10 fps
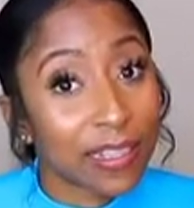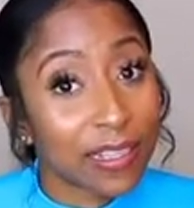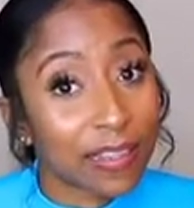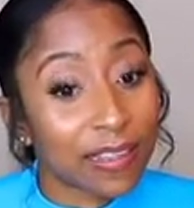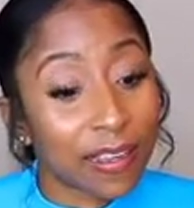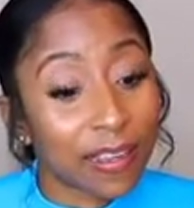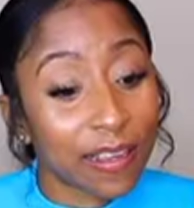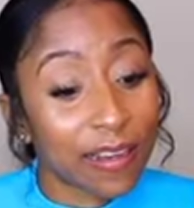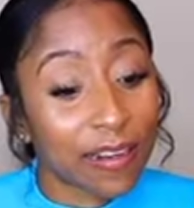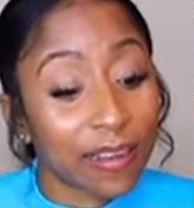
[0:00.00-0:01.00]
and
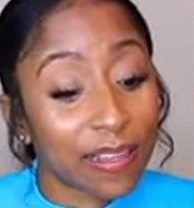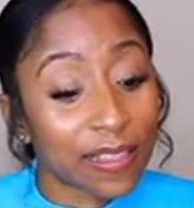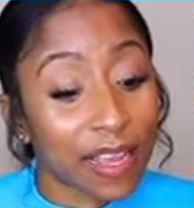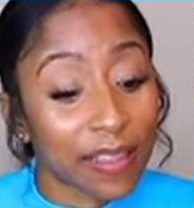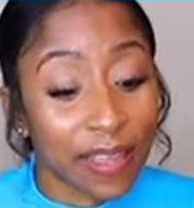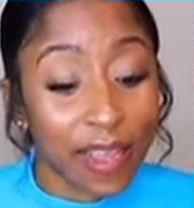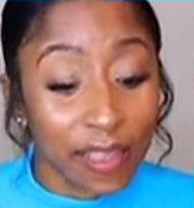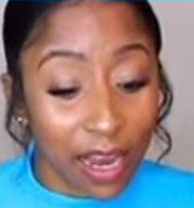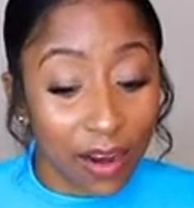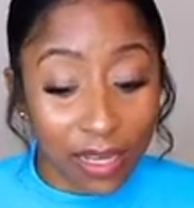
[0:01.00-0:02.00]
then it's like they get
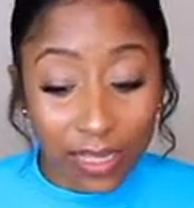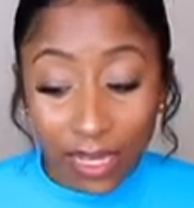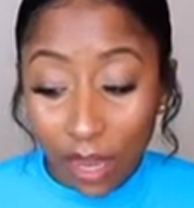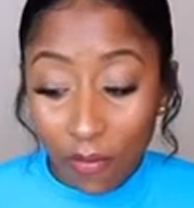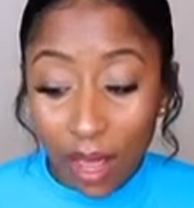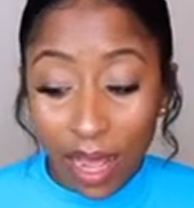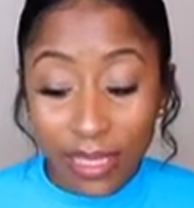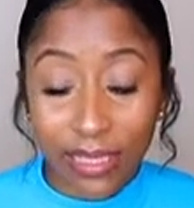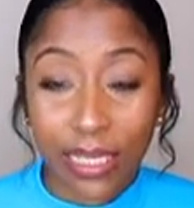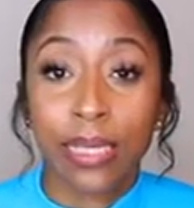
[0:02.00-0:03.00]
there and it's like they run out of
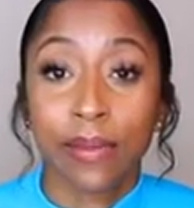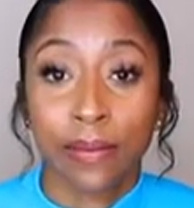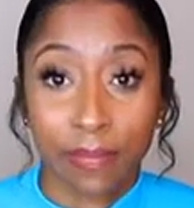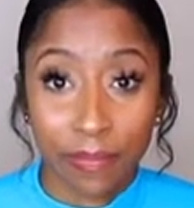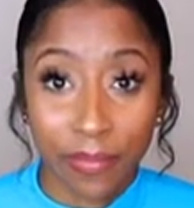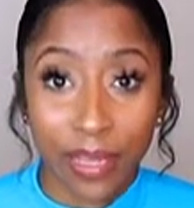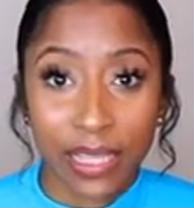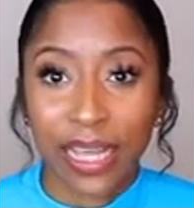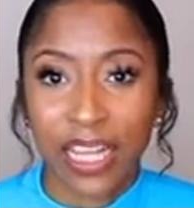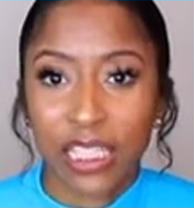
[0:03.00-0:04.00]
steam.
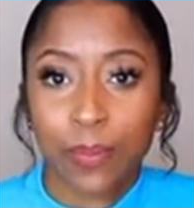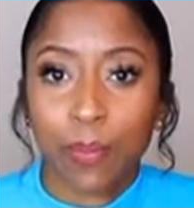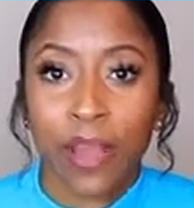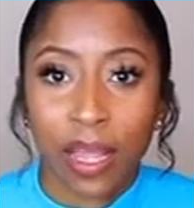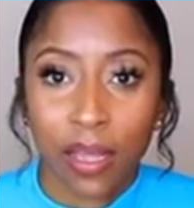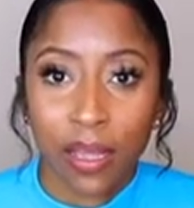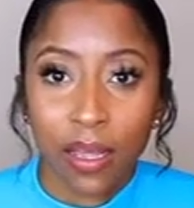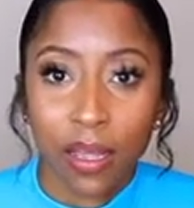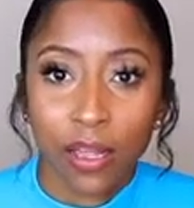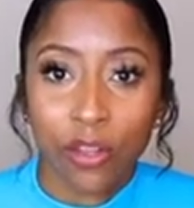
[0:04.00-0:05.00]
It's like a sprint.
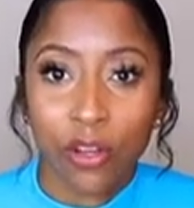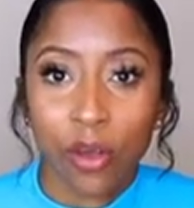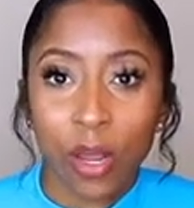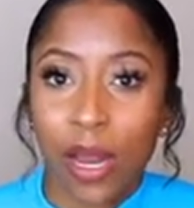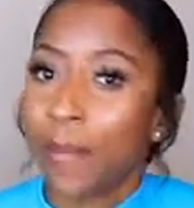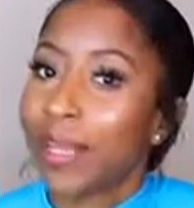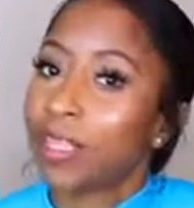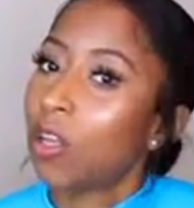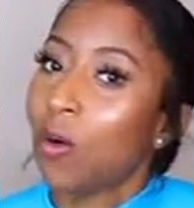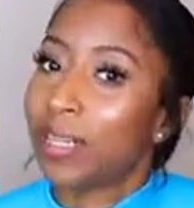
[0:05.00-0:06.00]
You're not meant
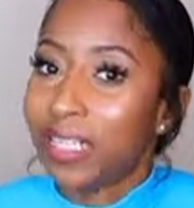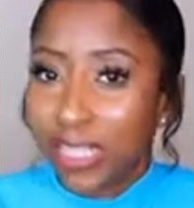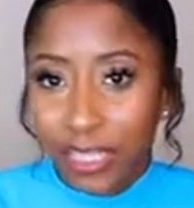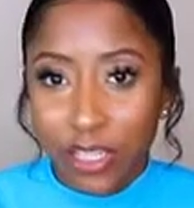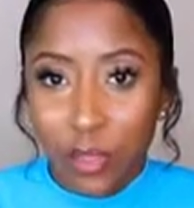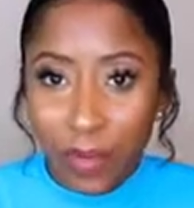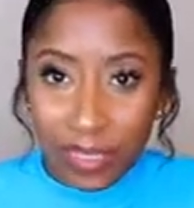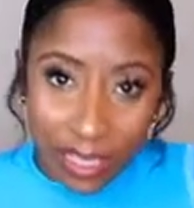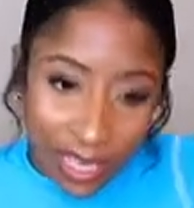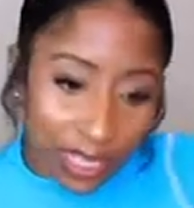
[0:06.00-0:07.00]
to go a distance. You're meant
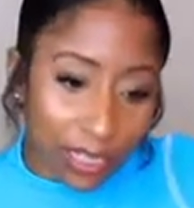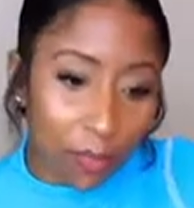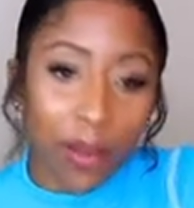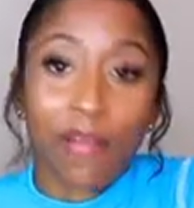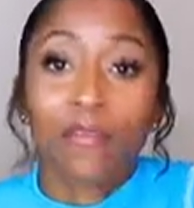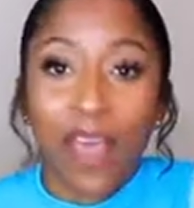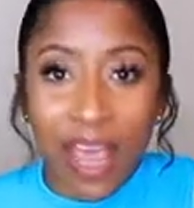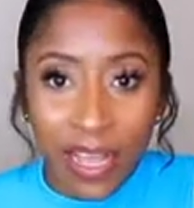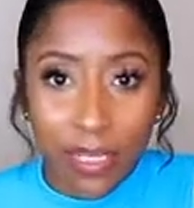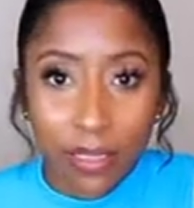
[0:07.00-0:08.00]
to get somewhere
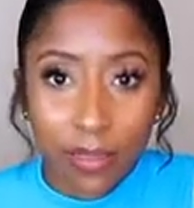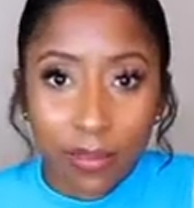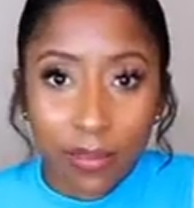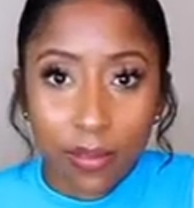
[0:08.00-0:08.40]
fast,